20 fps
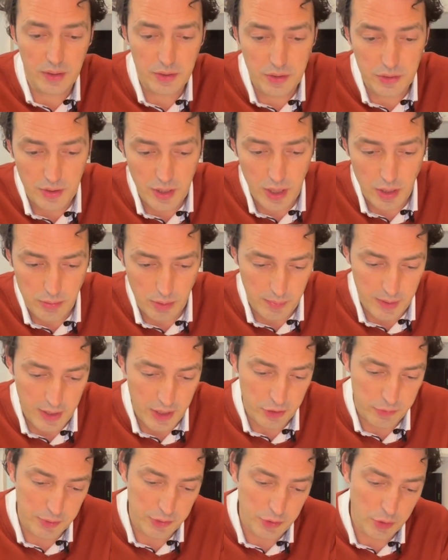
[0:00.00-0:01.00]
good
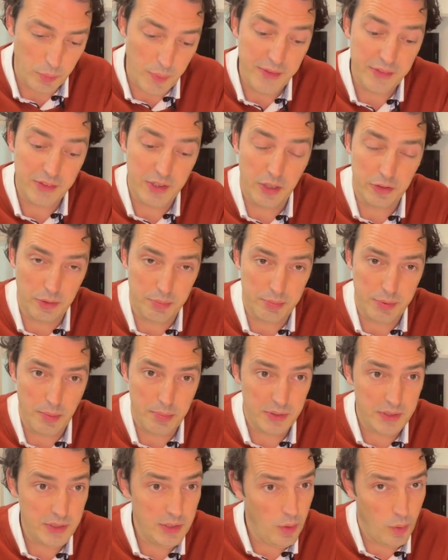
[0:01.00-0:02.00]
ROIs when you rent out a property,